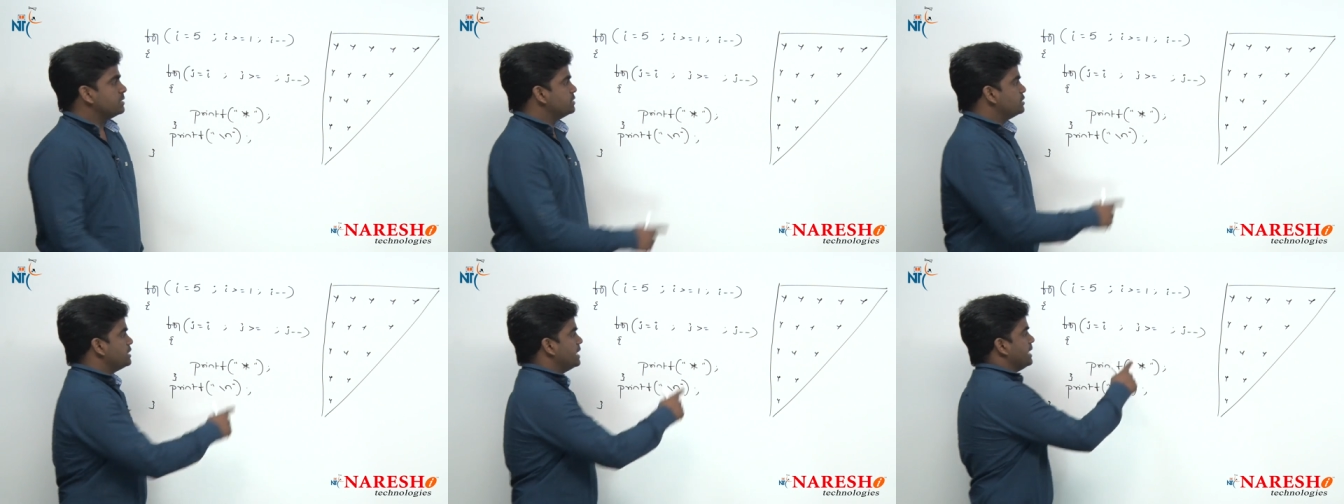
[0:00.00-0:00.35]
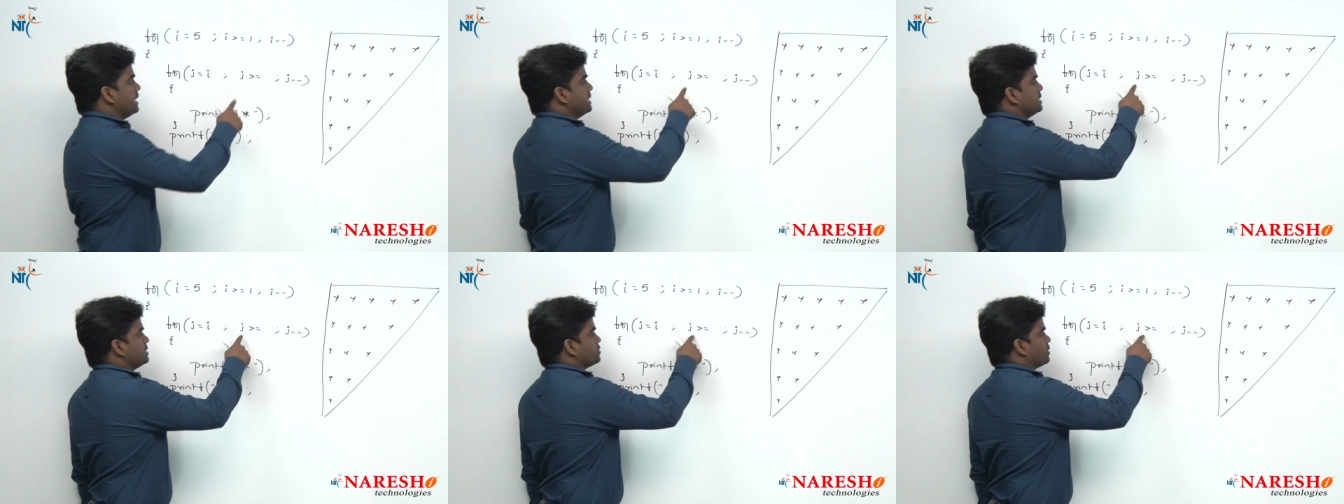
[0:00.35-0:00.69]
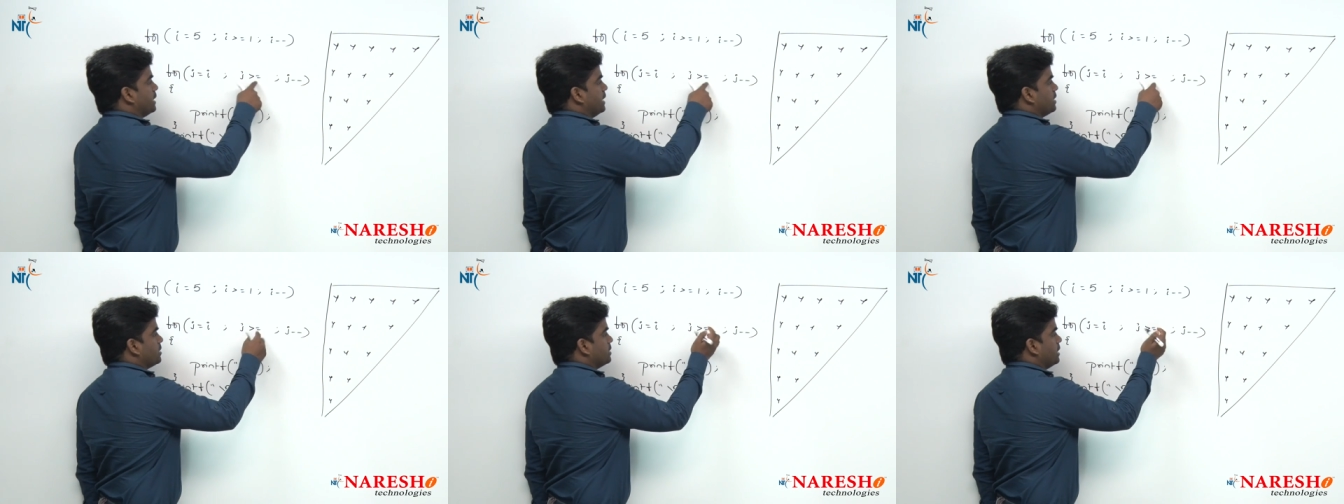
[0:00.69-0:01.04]
J is
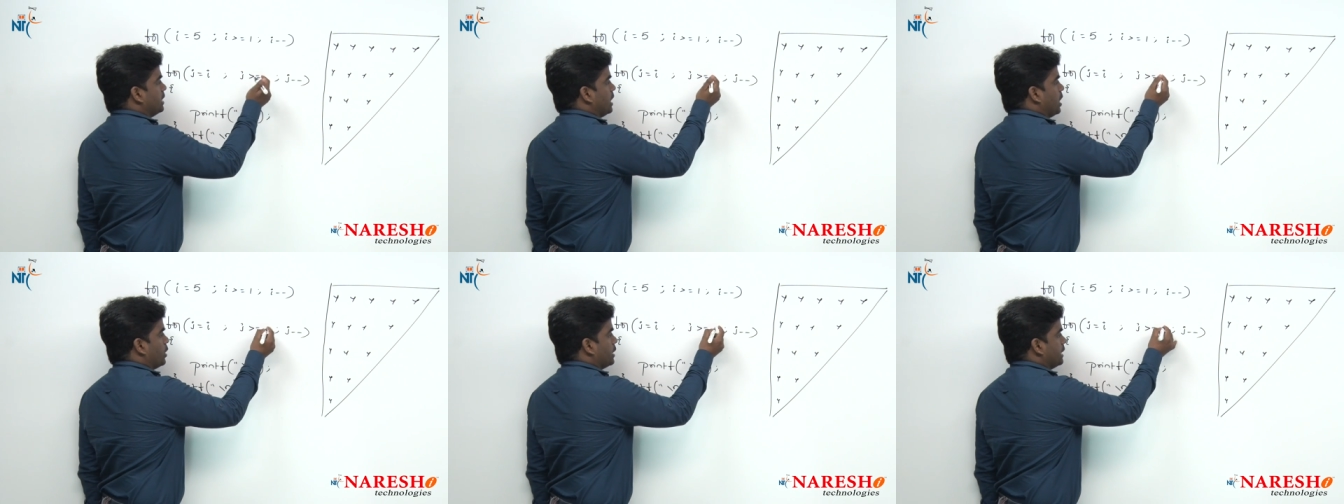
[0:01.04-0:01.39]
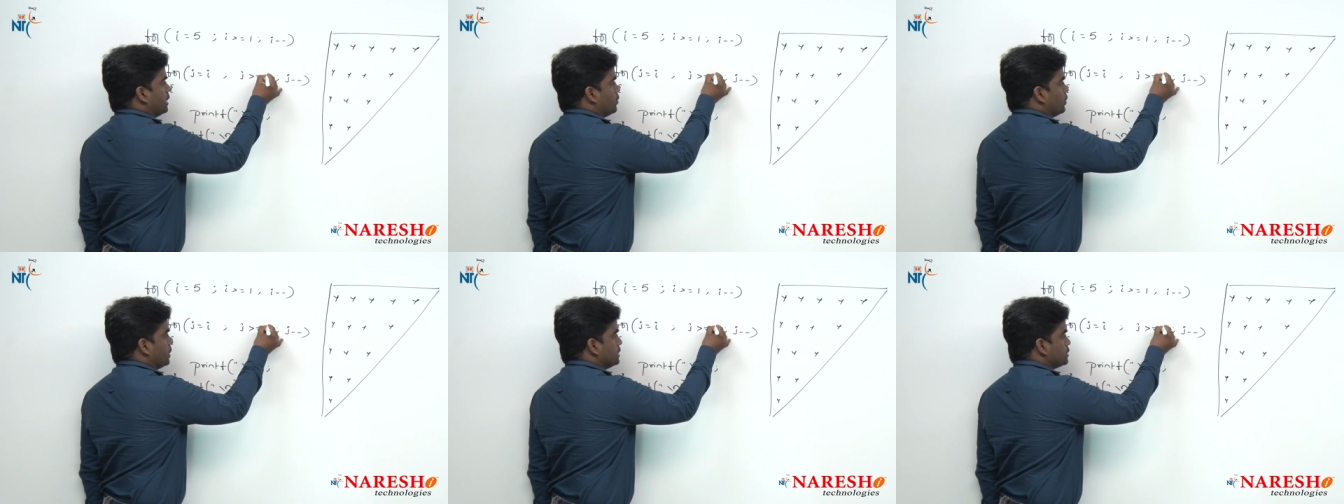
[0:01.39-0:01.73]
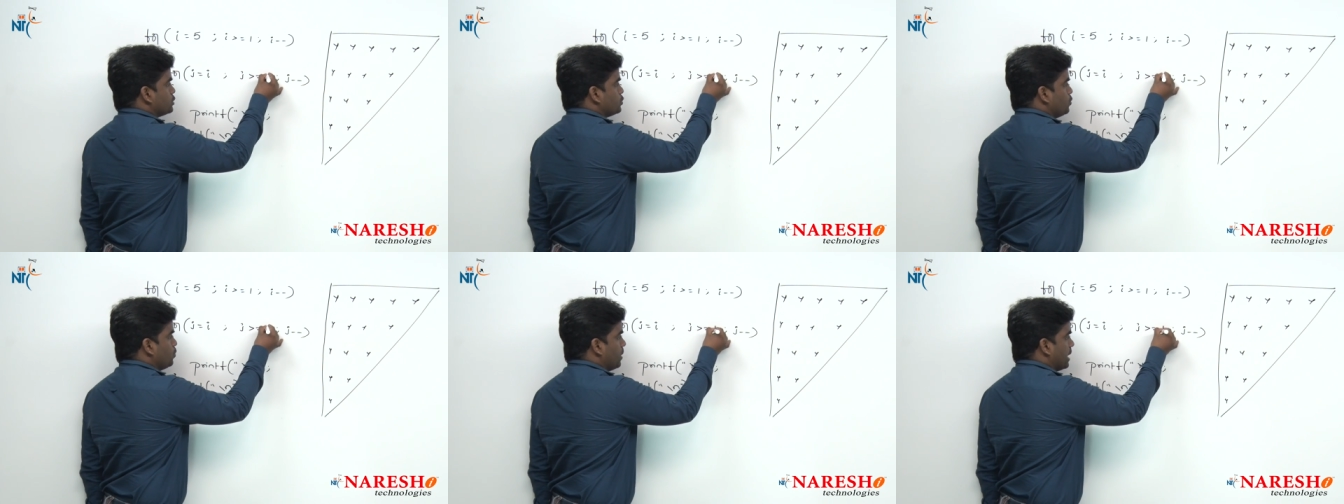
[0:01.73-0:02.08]
greater than or
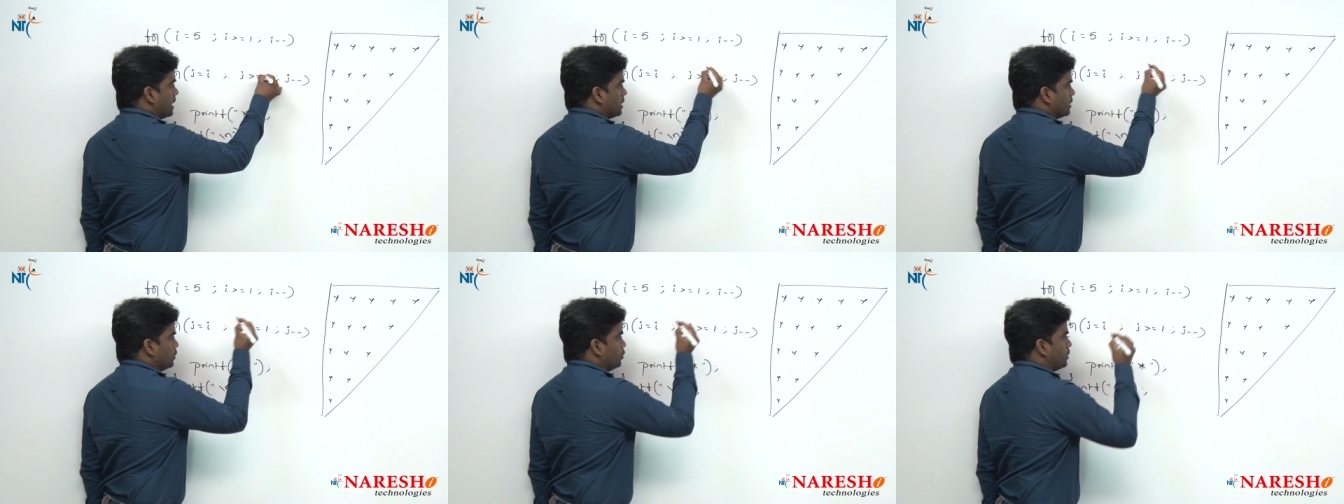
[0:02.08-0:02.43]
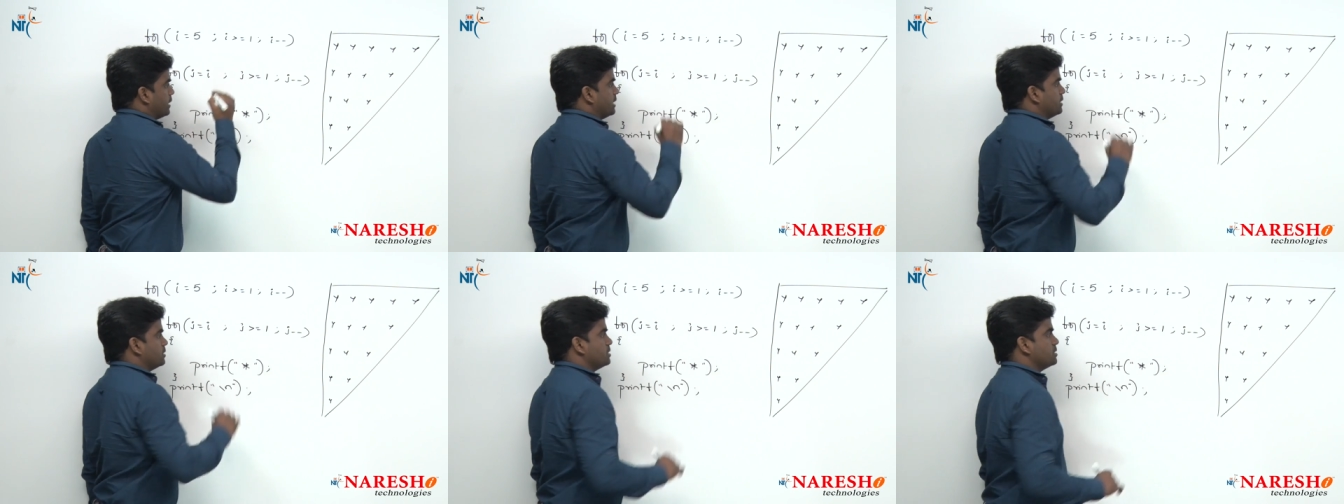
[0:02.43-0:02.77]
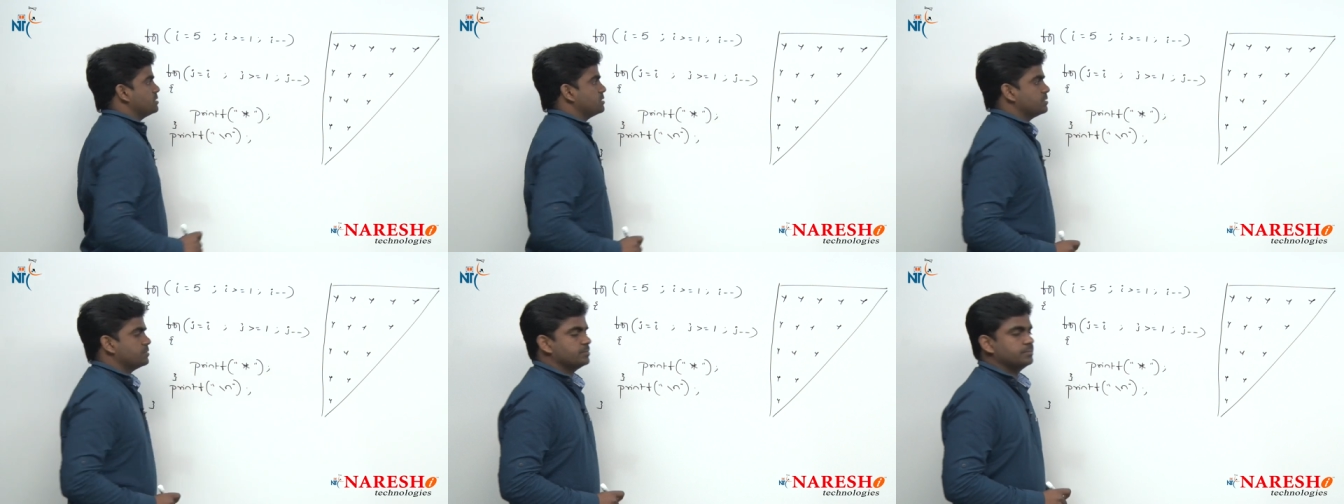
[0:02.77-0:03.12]
equals to 1. Look at
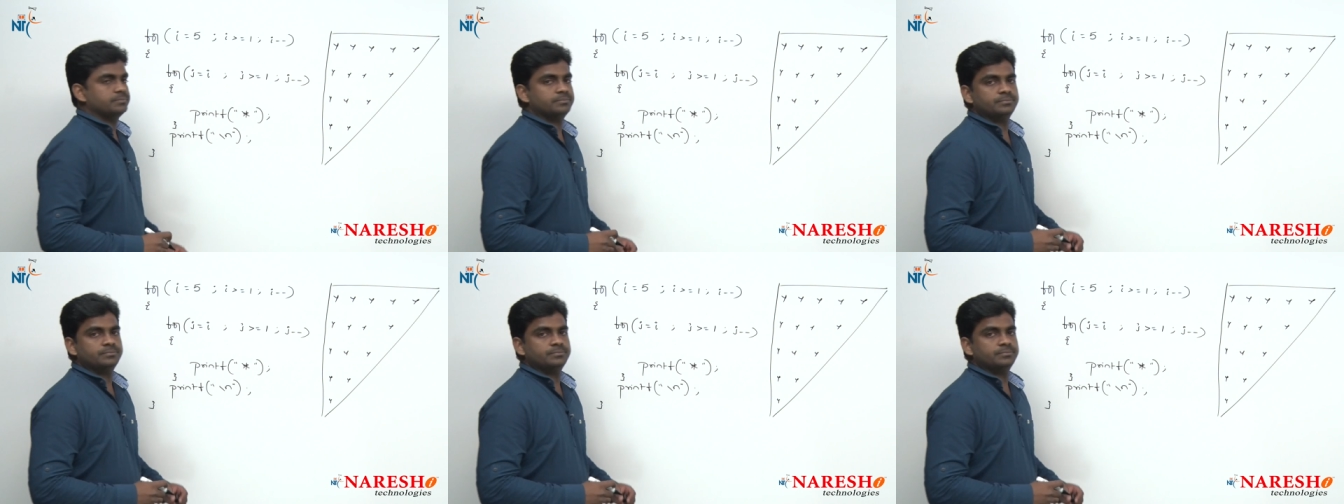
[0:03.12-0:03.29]
this.